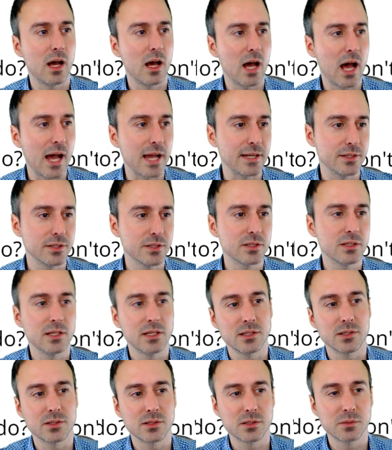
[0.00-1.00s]
I'd
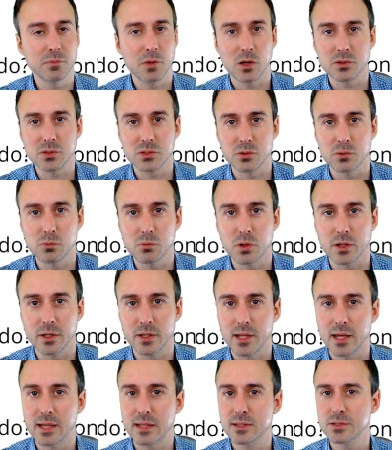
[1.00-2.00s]
is also wood.
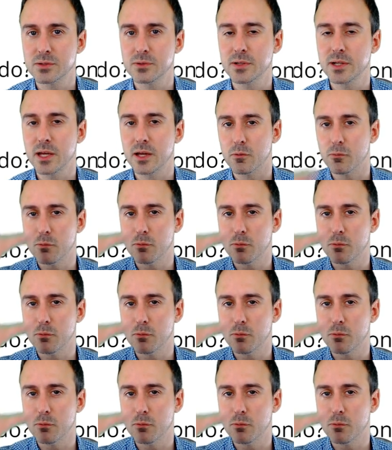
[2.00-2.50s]
And so again,